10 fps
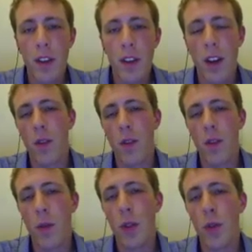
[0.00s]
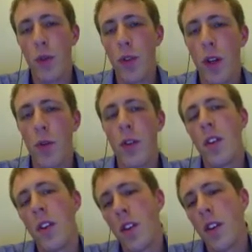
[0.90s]
which also
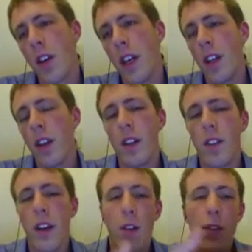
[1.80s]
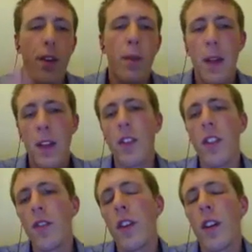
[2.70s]
can download the
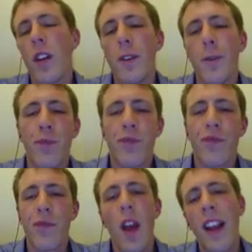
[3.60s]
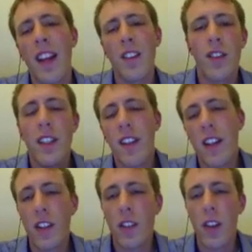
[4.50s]
dependencies. I guess the
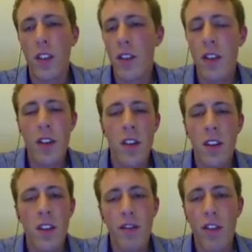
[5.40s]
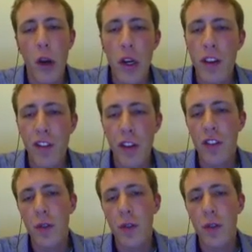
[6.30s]
syntax is not very different,